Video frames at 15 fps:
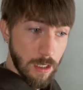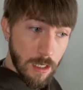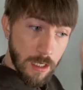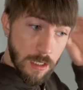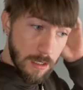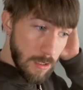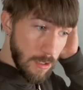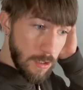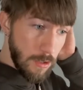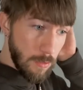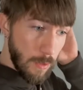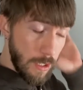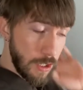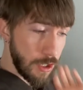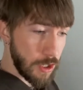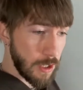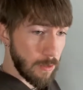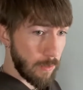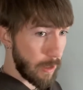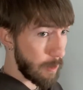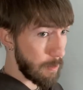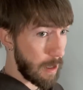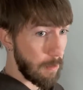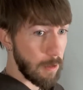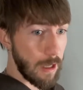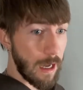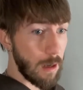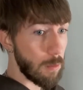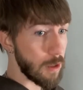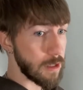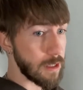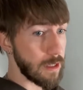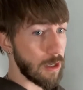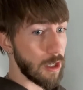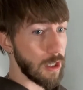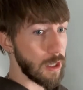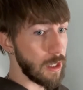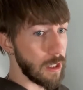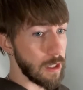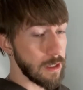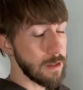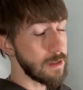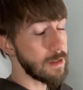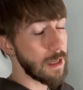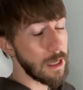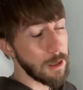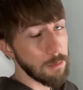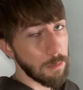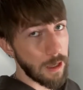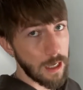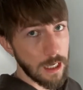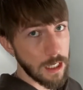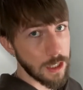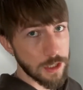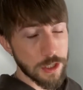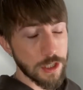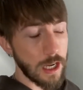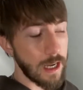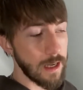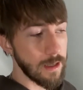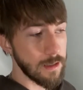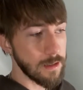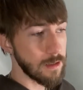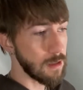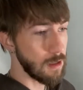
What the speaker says: situation where maybe I wasn't on the same page as